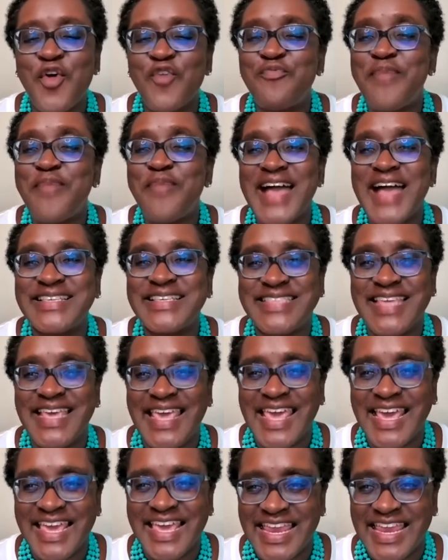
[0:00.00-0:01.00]
move past
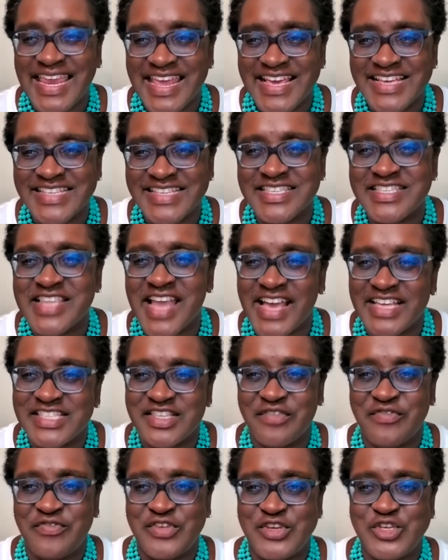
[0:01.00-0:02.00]
the ickiness
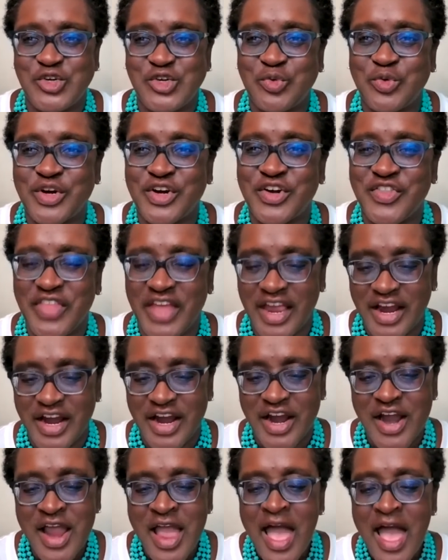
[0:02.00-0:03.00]
nice official word
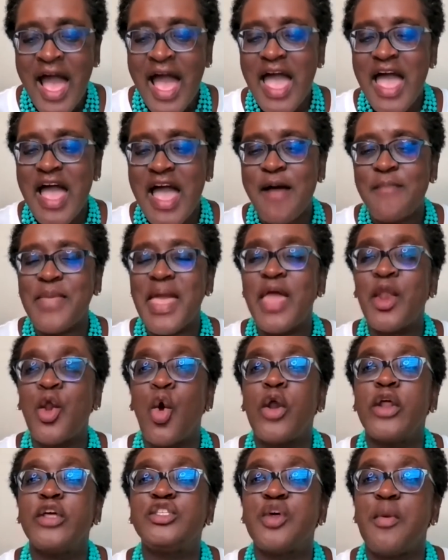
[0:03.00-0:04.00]
there um, in
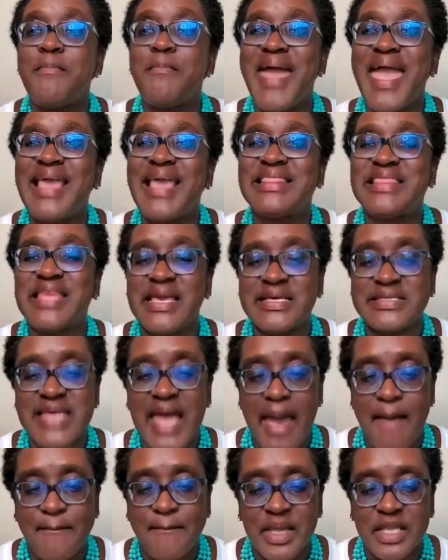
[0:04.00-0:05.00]
order to make
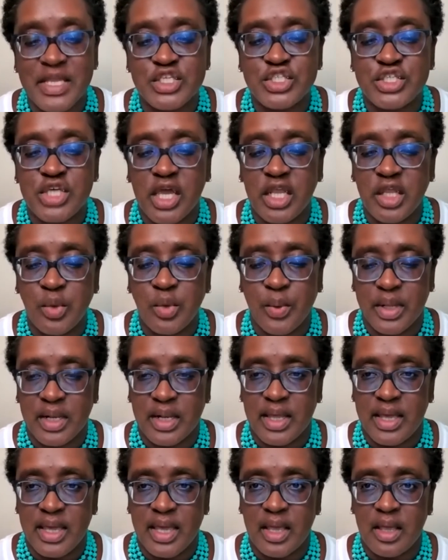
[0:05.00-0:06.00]
things happen
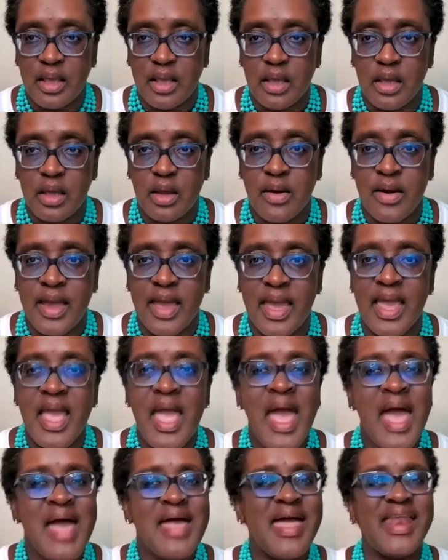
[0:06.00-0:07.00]
genuinely all
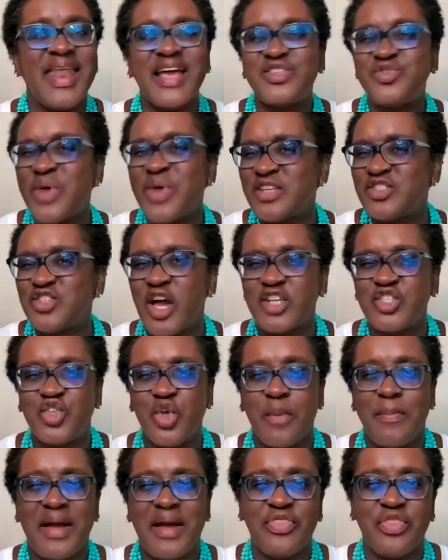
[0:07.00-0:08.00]
right. And that's why I talked
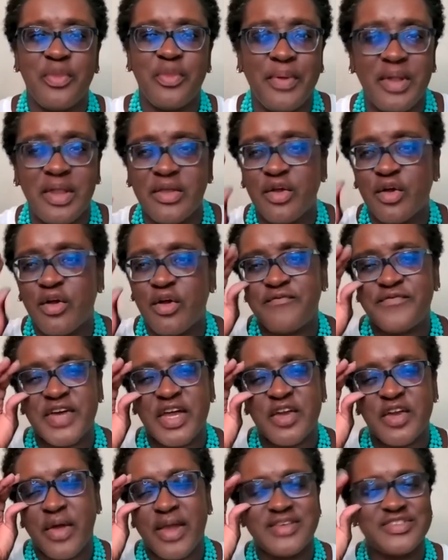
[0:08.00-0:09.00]
to you about the political
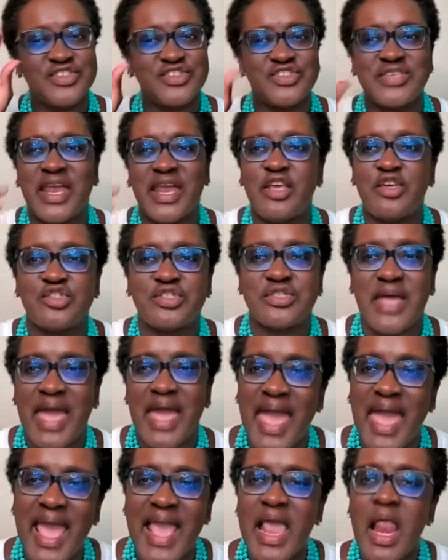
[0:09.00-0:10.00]
fundraisers that I used to
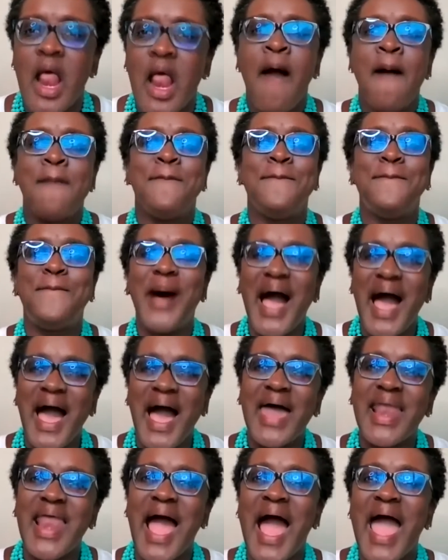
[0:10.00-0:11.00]
hate.
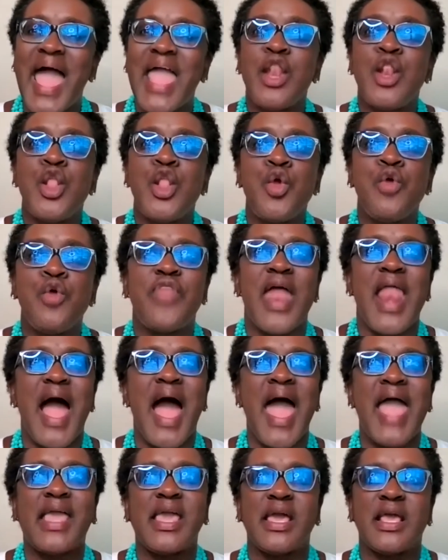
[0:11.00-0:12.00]
But I knew that
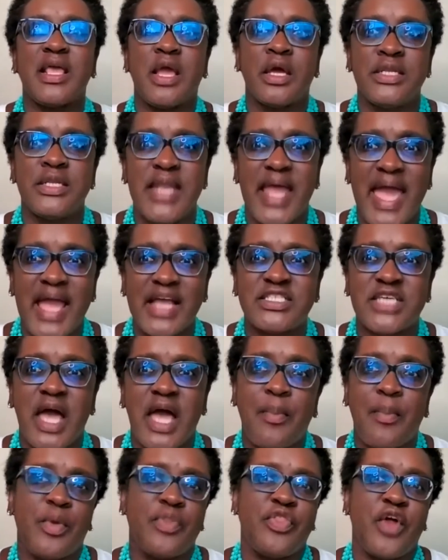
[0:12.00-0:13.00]
I could connect
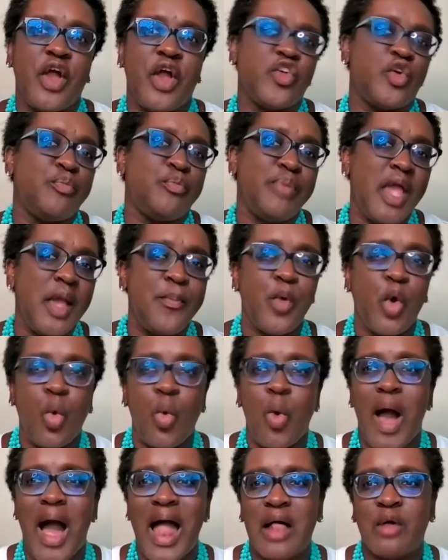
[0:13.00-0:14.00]
up with other
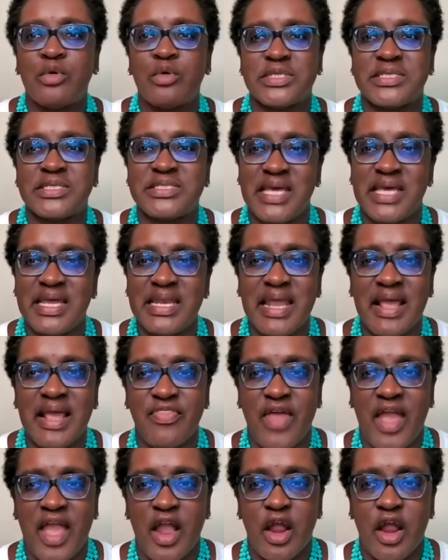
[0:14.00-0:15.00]
people while I was
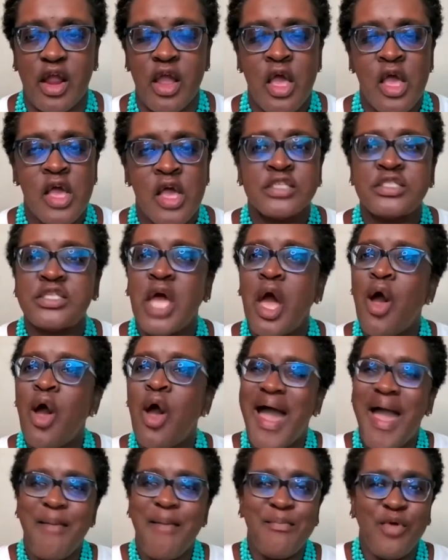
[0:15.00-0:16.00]
attending there.
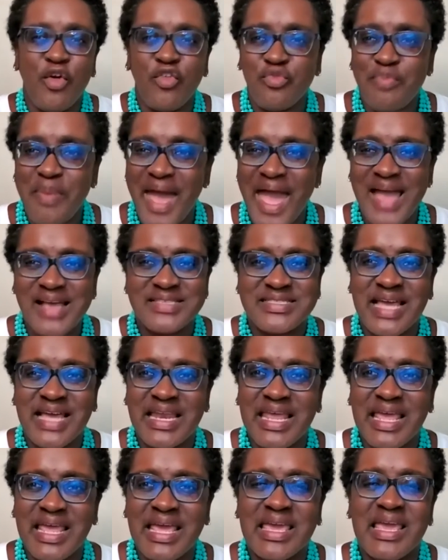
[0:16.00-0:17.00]
So I moved past
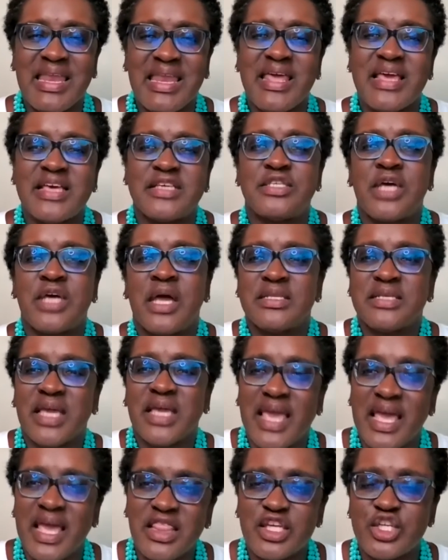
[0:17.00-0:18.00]
that ickiness
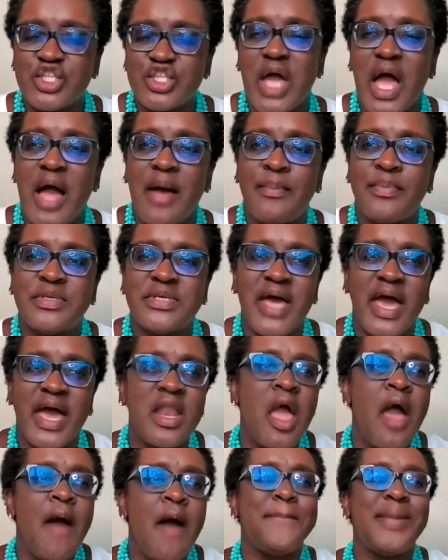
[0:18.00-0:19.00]
to get the job
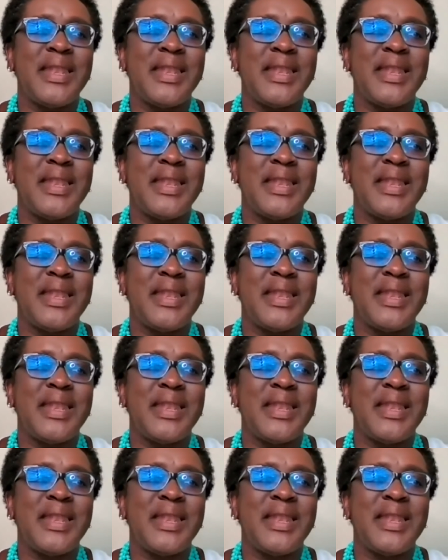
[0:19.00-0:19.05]
done.